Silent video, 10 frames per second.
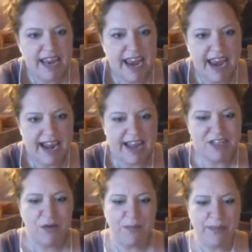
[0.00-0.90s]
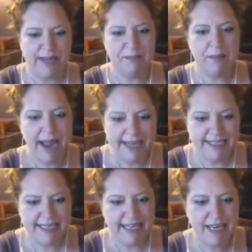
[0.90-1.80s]
And I don't mean my
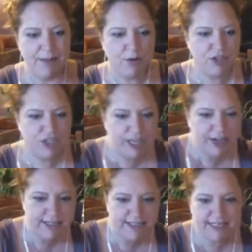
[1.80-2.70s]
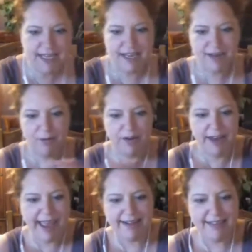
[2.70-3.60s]
team or Sherry's team or
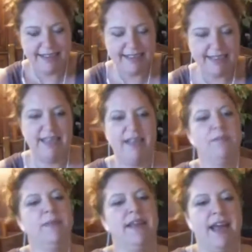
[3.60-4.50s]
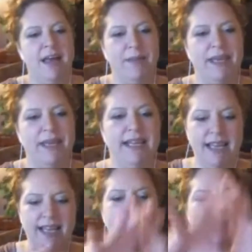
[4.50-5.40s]
Natalie's team. I mean
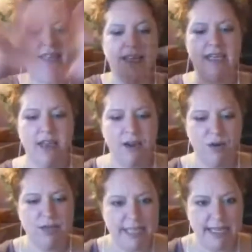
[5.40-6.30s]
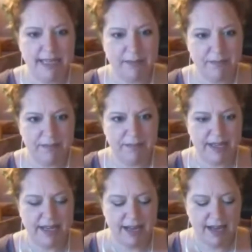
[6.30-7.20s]
the NEO team.
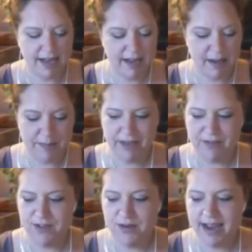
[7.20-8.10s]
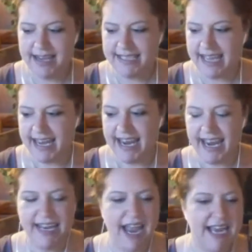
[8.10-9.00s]
If you guys had
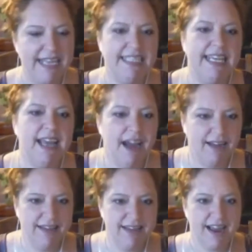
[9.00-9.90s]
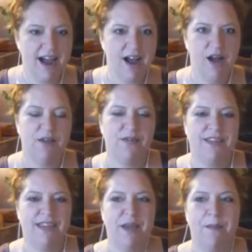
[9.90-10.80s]
any idea of
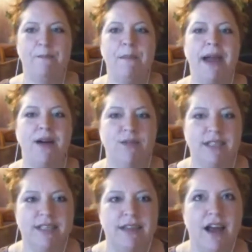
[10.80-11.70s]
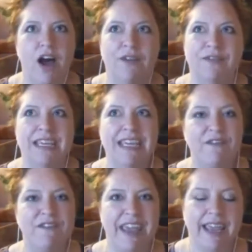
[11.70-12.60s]
the amount of
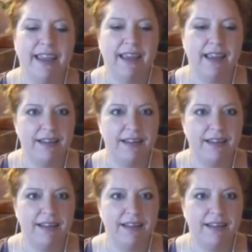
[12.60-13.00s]
giving